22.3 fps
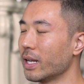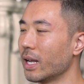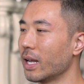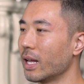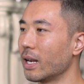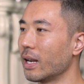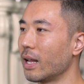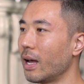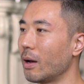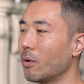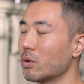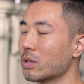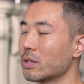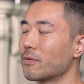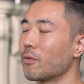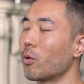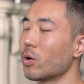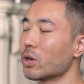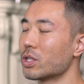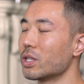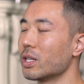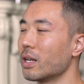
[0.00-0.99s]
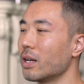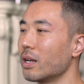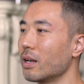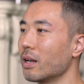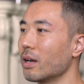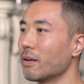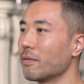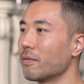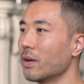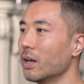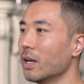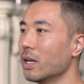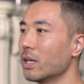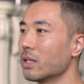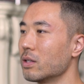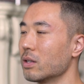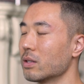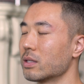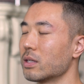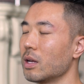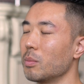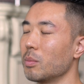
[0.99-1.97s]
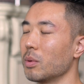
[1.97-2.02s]
and I was fortunate enough to
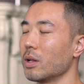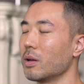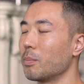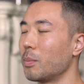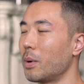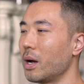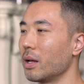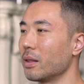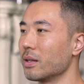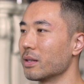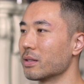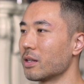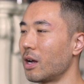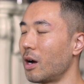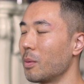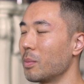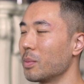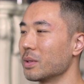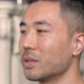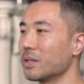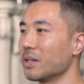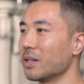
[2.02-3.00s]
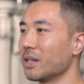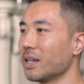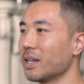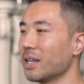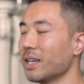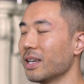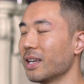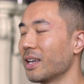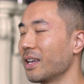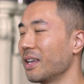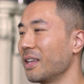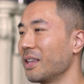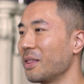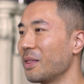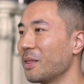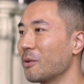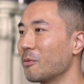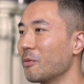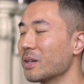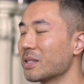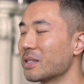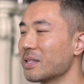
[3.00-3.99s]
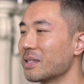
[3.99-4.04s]
stumble upon this opportunity, and the
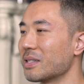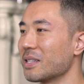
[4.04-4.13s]
rest is